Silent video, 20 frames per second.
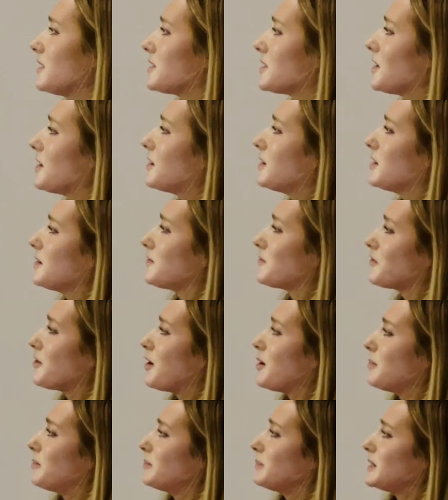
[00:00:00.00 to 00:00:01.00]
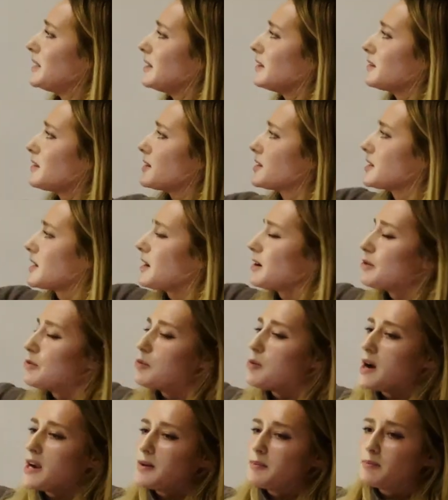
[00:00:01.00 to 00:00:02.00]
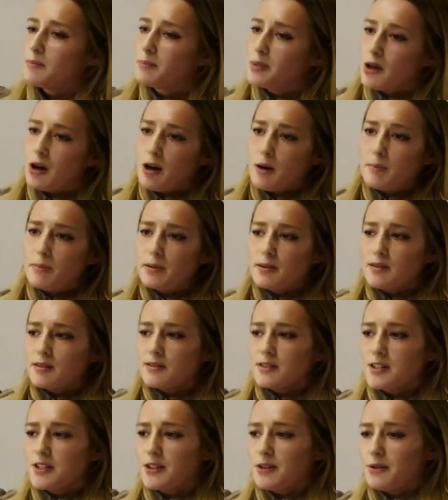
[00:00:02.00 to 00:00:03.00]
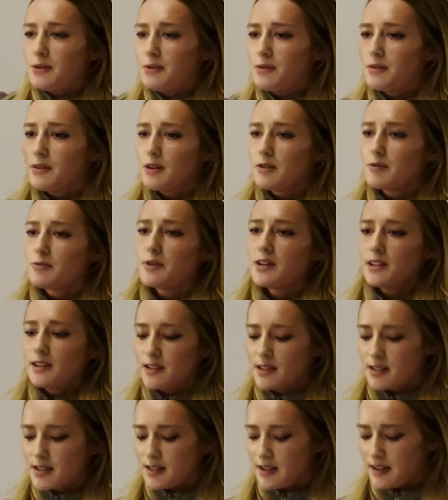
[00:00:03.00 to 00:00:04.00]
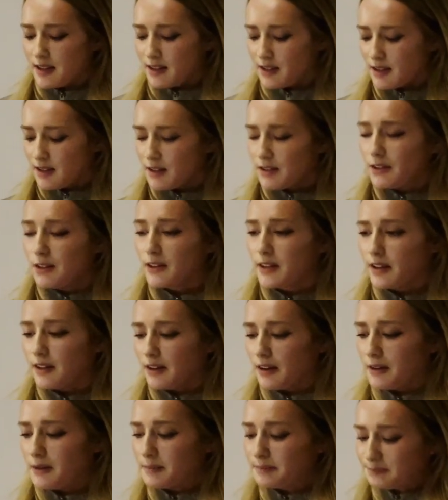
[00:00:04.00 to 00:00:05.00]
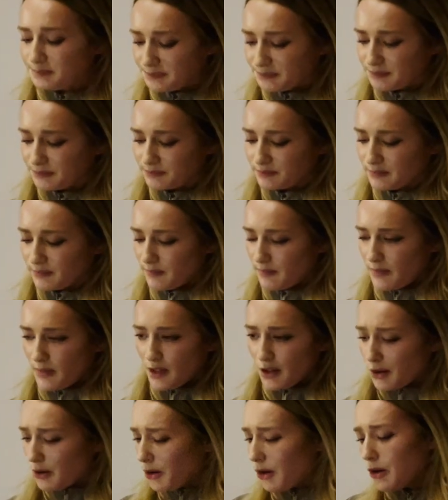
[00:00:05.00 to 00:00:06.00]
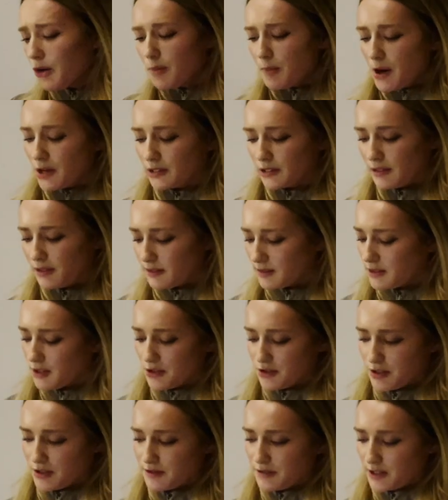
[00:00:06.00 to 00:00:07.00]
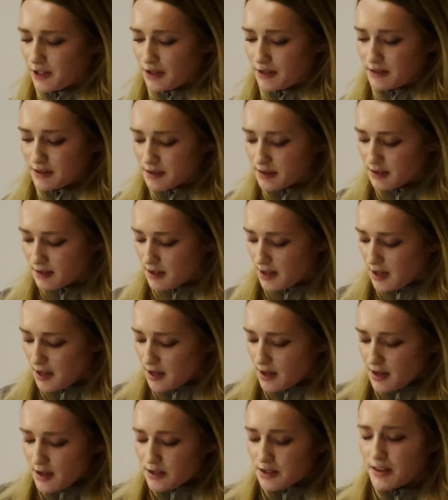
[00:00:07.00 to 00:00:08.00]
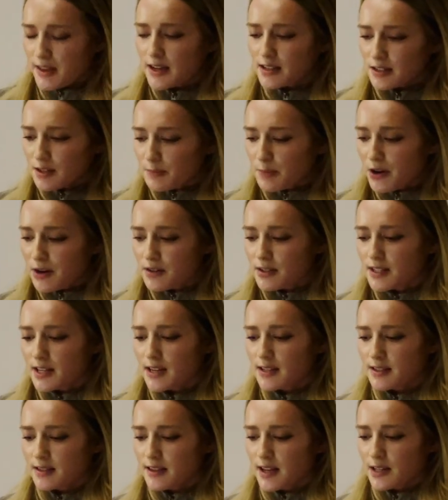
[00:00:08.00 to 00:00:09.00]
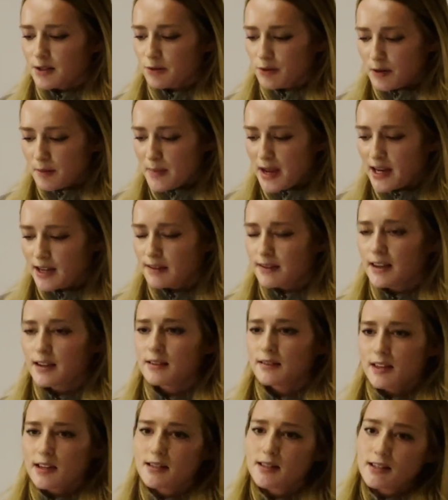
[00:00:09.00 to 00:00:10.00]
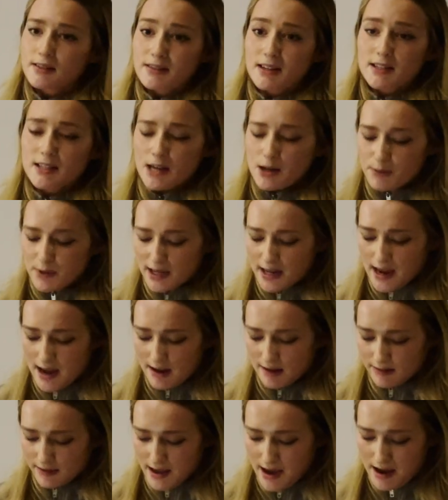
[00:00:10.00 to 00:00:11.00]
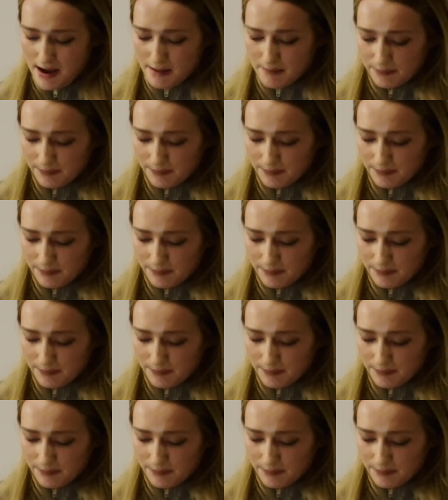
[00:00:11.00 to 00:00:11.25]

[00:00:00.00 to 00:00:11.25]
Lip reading: turn it from being this kind of white blob to a realistic looking gun or model, not just for guns. So that's the process, and that's what we make, and that's how we get there.